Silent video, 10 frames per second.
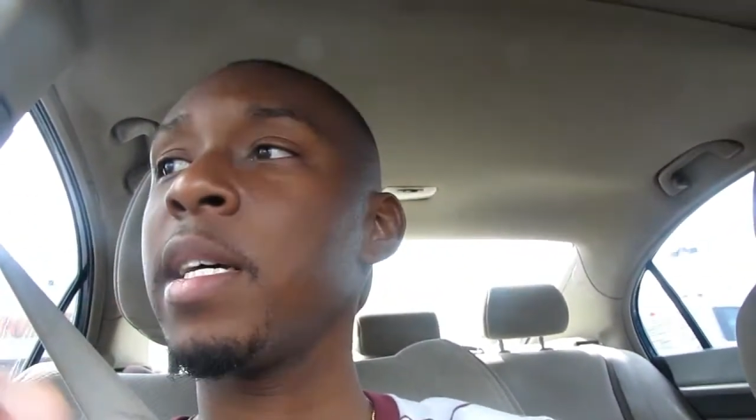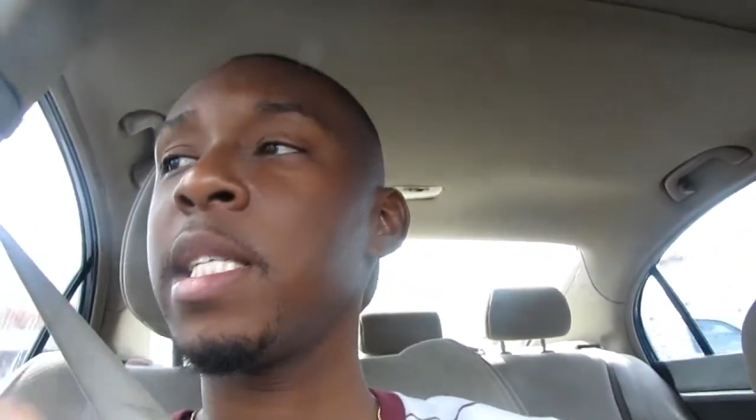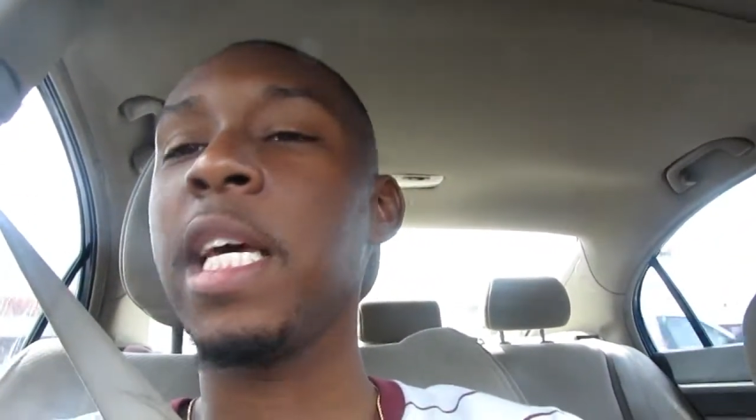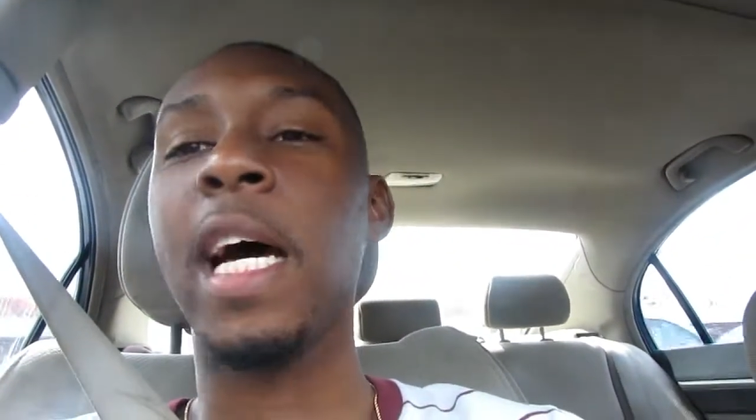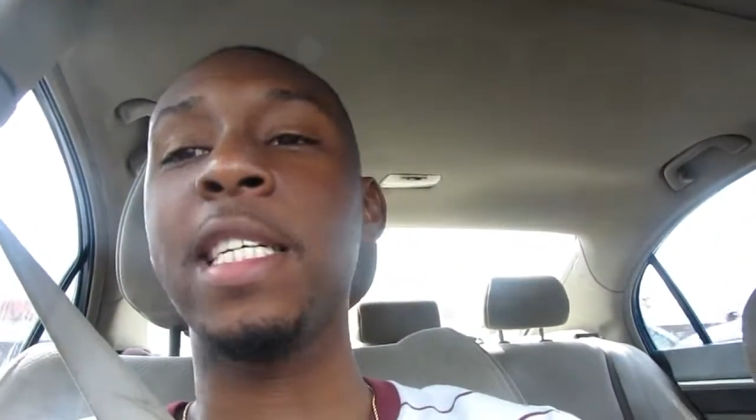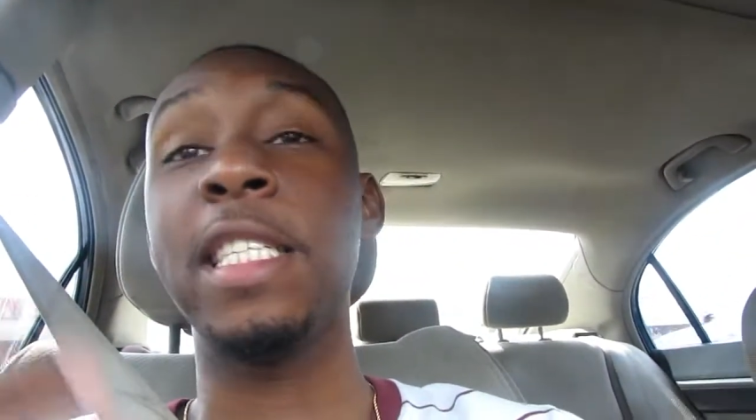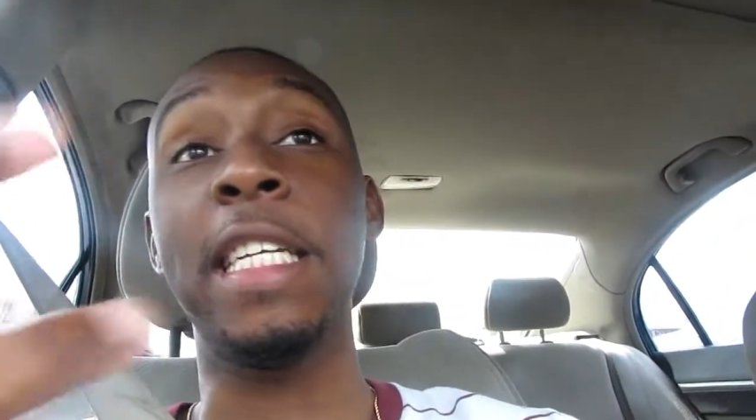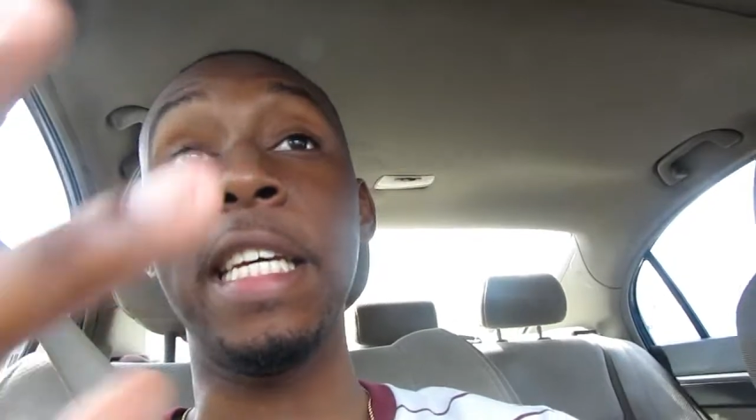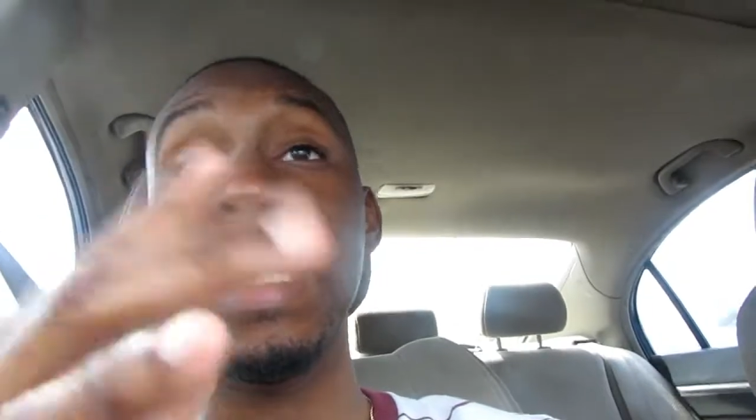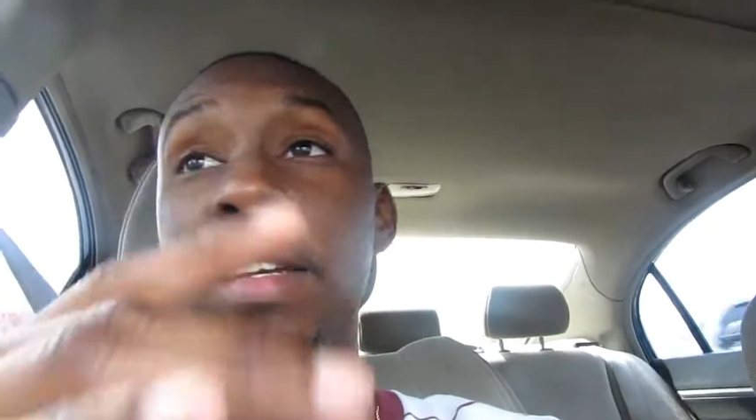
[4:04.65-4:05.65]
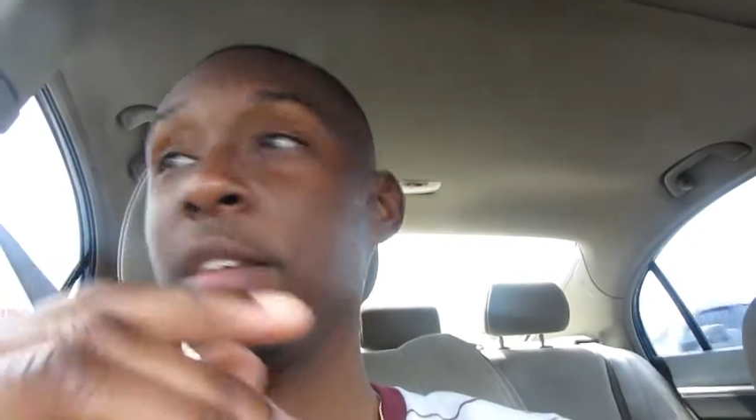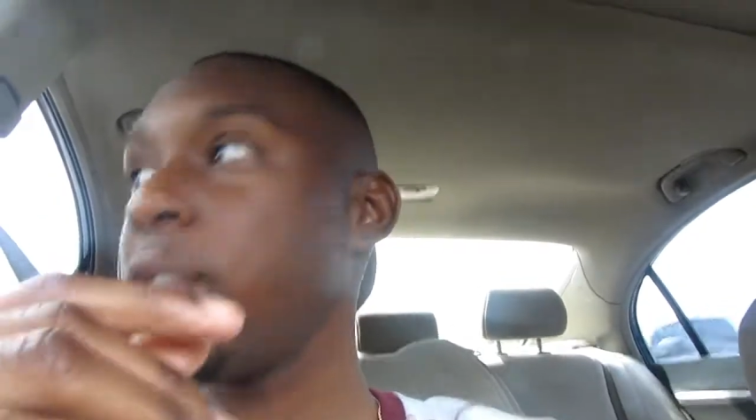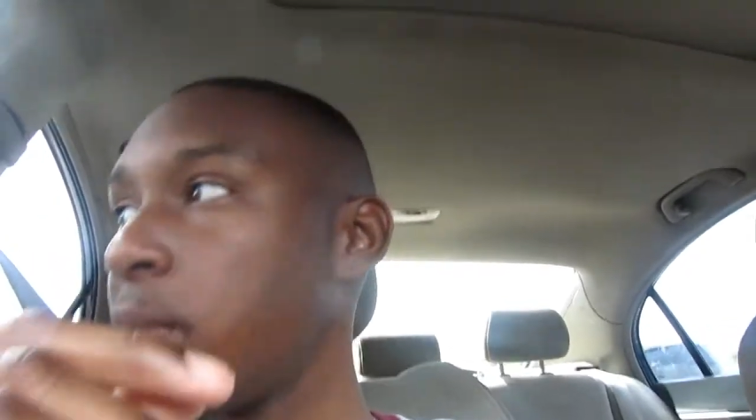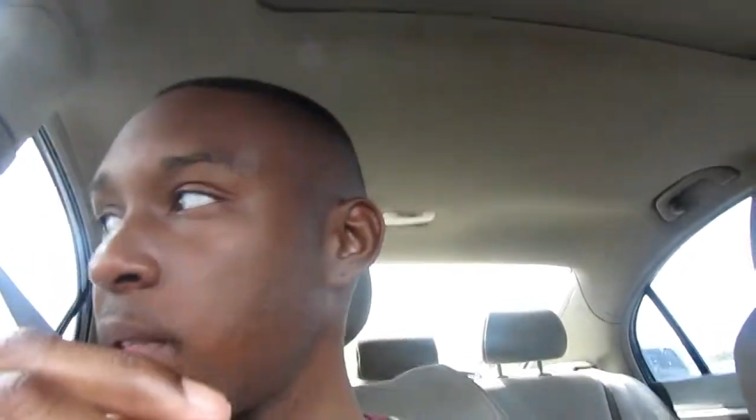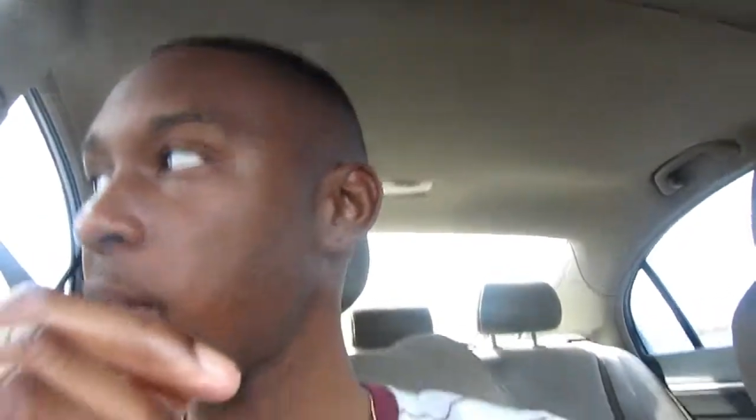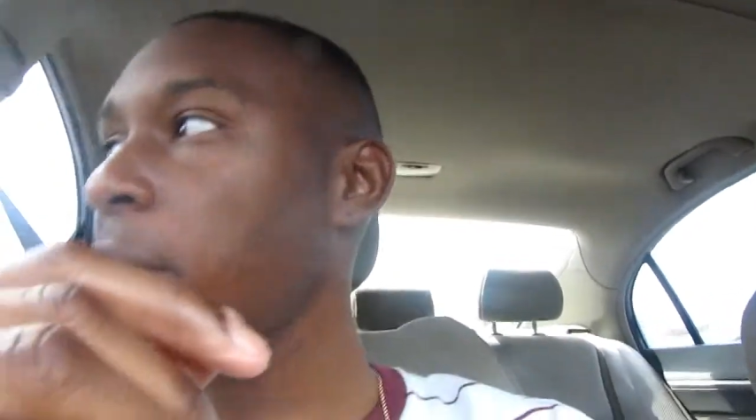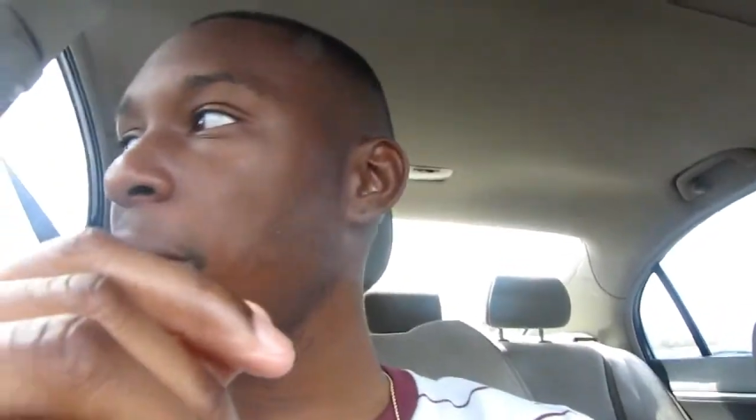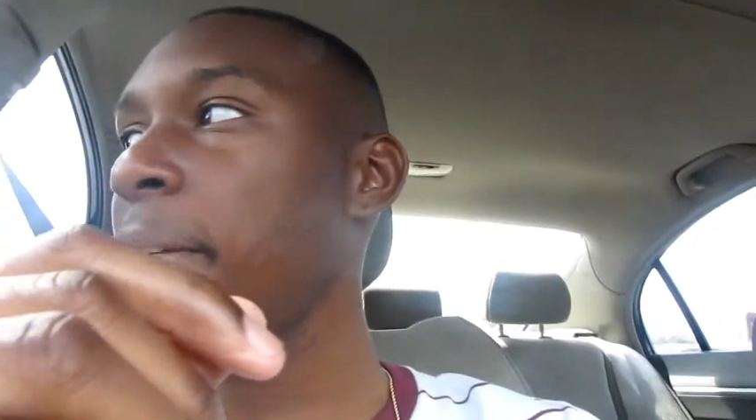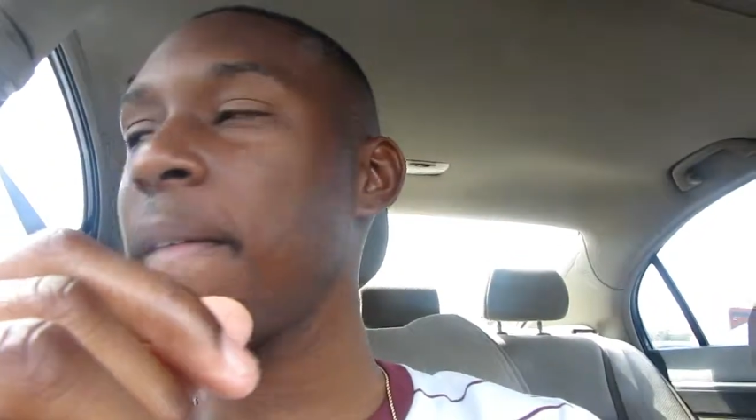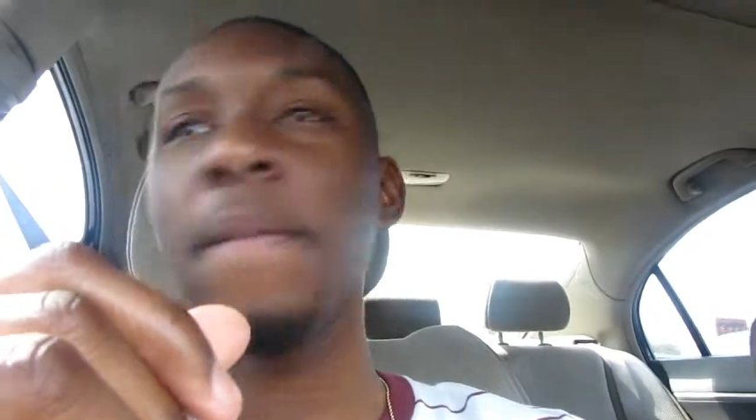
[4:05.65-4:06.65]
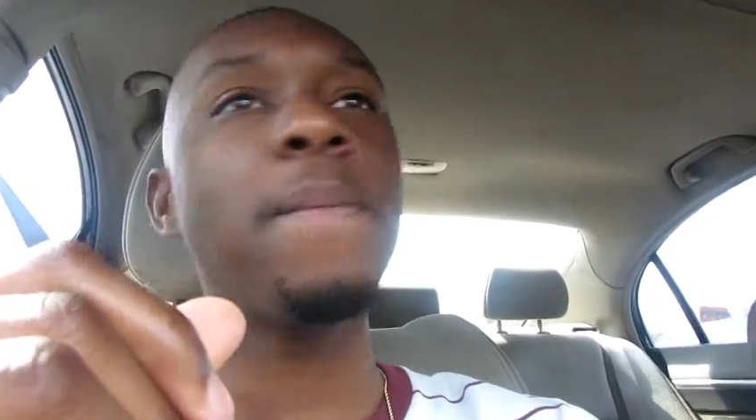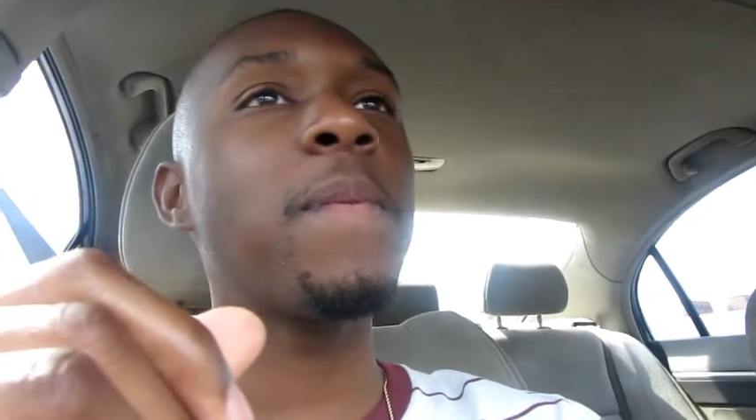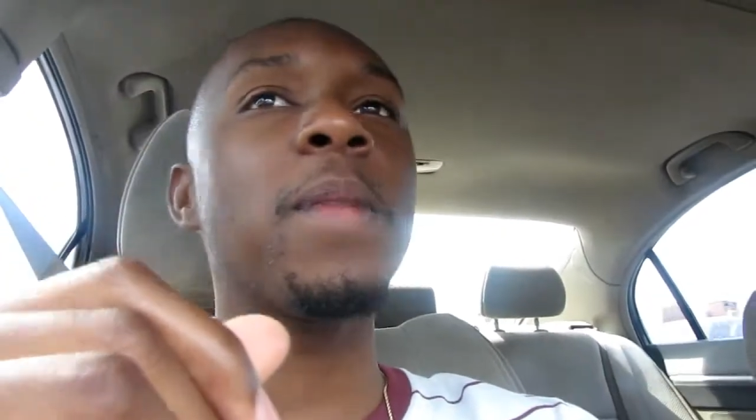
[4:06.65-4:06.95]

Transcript: see how she did. You know